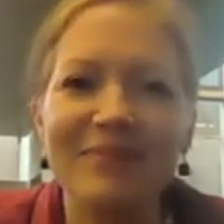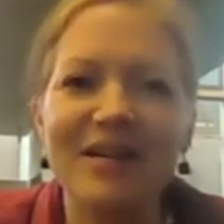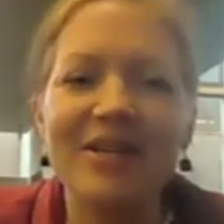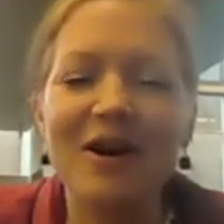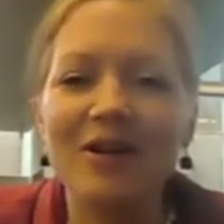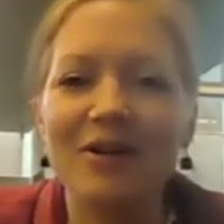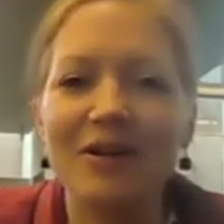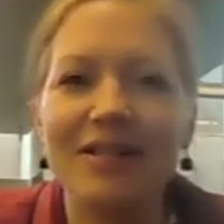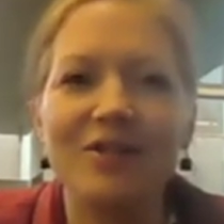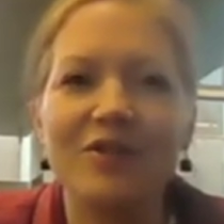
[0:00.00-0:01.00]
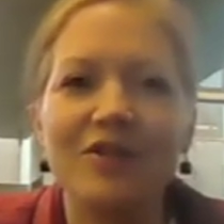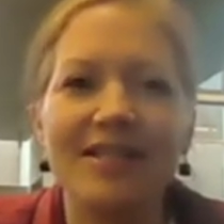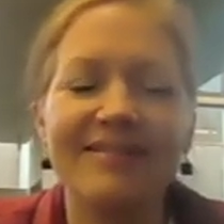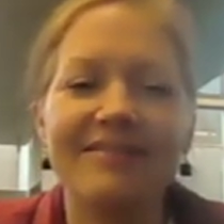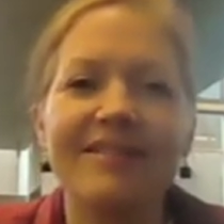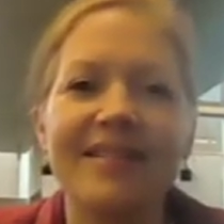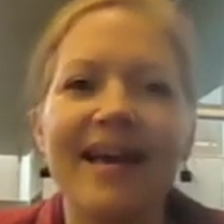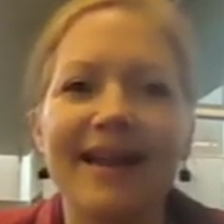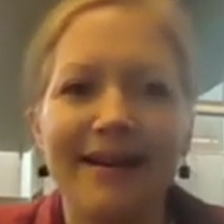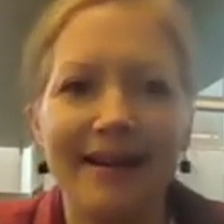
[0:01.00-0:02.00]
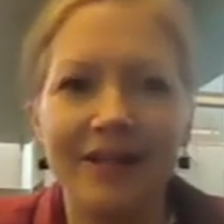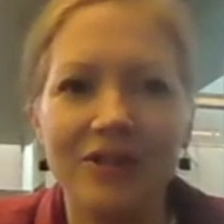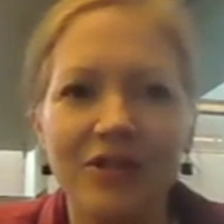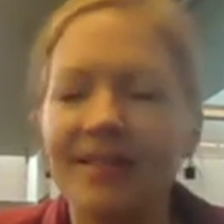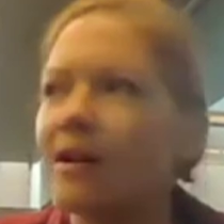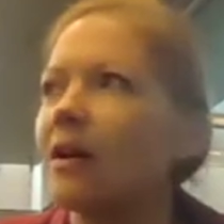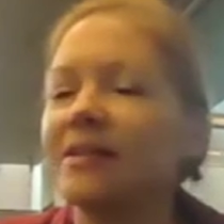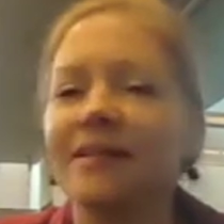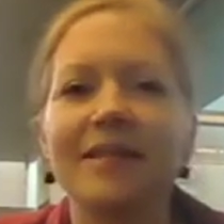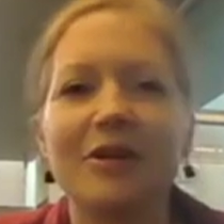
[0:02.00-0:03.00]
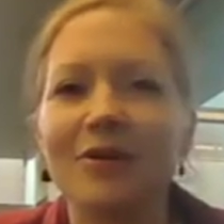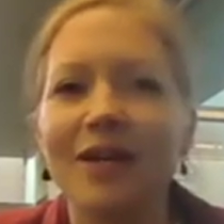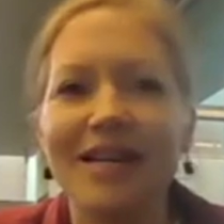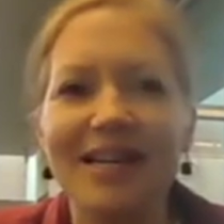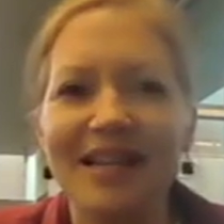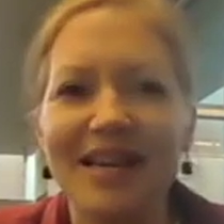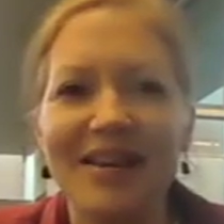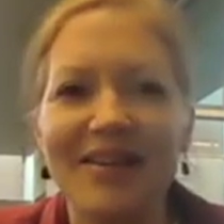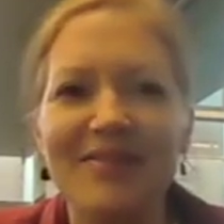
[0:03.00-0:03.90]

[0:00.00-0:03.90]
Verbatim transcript: My daughter is, she's 10 and she's constantly creating like